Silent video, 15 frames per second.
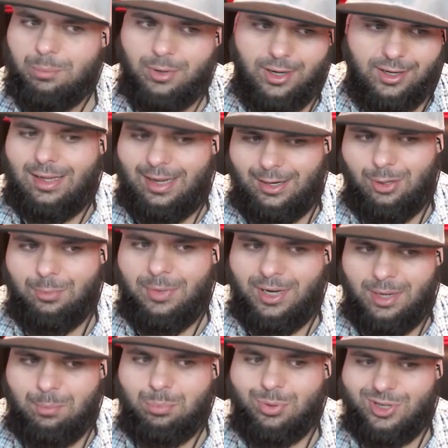but I don't mind,
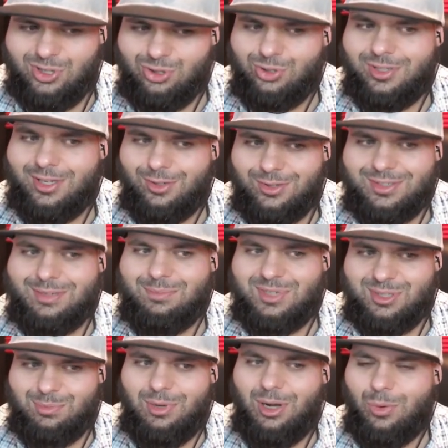I'm pretty sure they got some
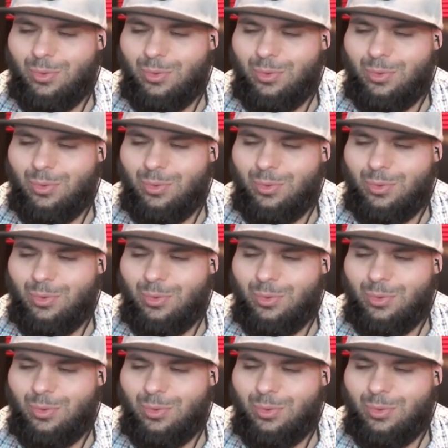smart